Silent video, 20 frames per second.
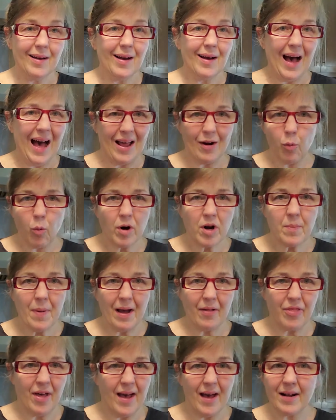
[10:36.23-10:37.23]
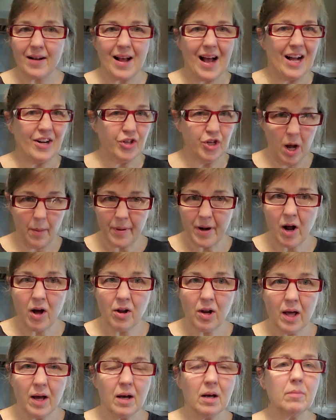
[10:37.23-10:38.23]
I don't worry about that. I chop it
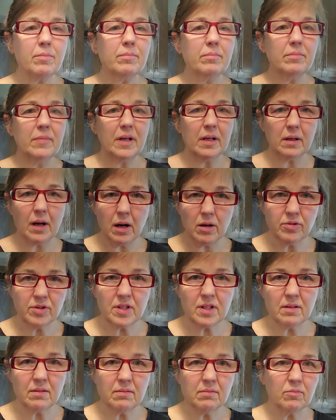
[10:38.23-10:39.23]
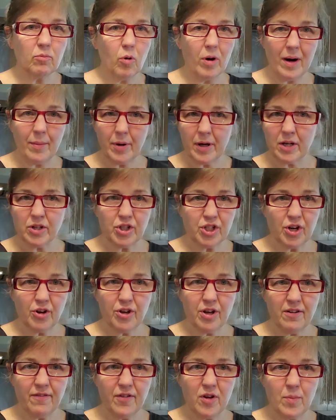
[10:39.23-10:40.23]
all up. It goes in what I'm going to show you
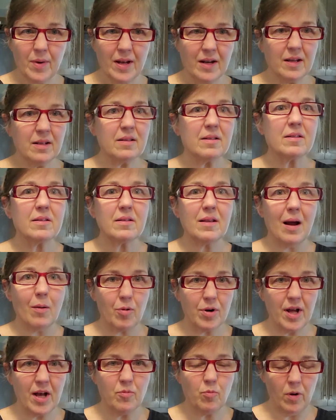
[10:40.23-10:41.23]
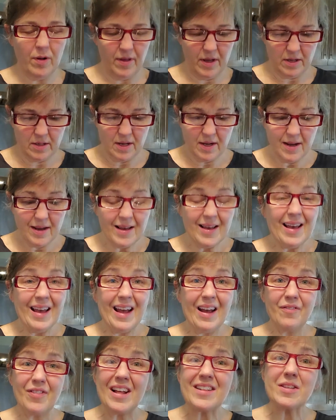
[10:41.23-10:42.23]
in a few minutes and we're done with it.
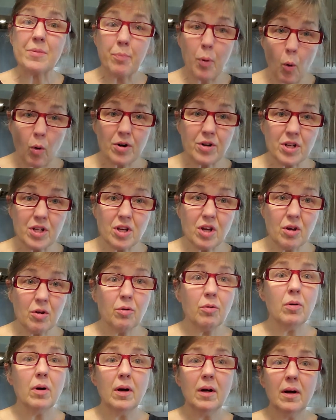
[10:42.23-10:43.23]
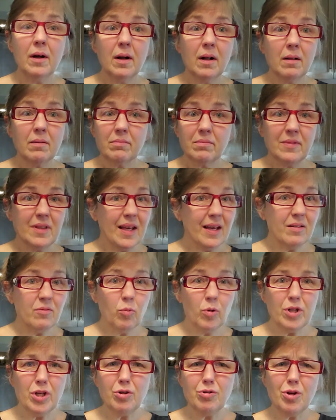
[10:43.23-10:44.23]
If that's important to you, then
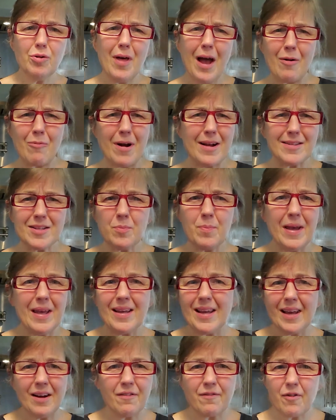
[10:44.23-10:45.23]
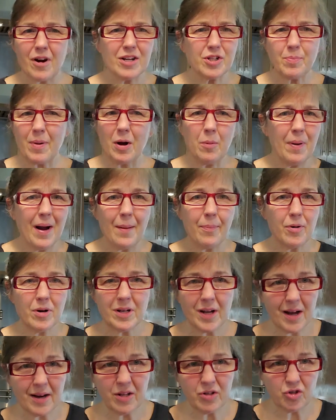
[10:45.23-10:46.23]
when you do that recipe, get a fresh bell pepper and
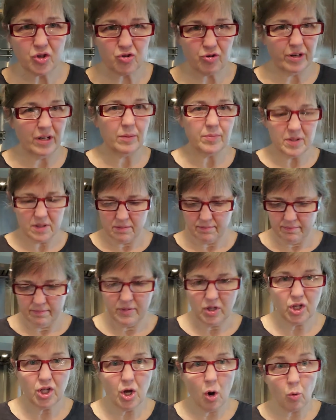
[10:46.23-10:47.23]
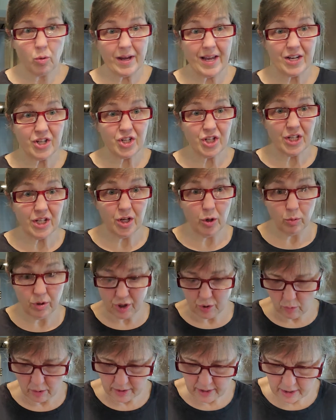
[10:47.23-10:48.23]
cut it in strips. Your kitchen, do what
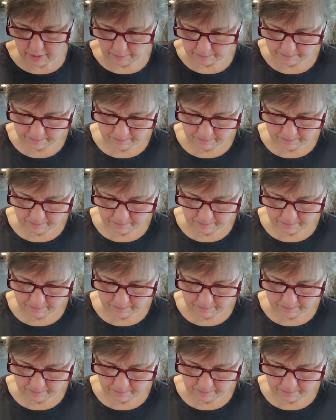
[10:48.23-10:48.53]
you want to do.